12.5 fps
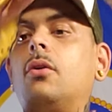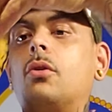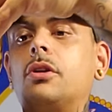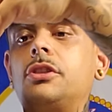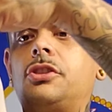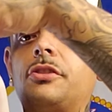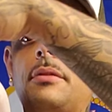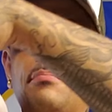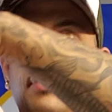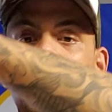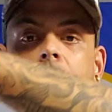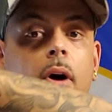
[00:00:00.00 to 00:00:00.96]
Orange Dream
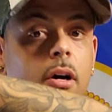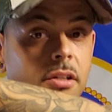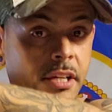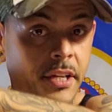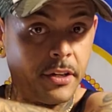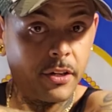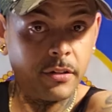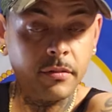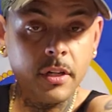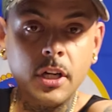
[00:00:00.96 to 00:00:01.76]
piebald here.